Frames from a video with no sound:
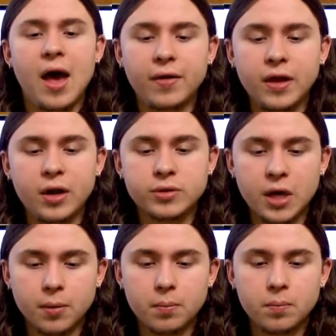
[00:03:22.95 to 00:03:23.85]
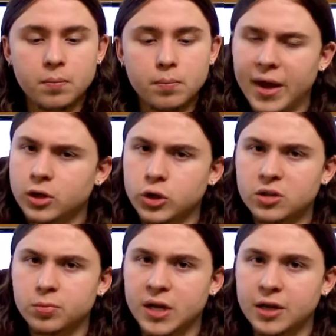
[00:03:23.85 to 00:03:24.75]
And then he was like, make a
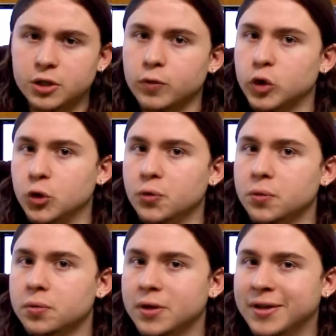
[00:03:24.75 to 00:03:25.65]
transportation for two.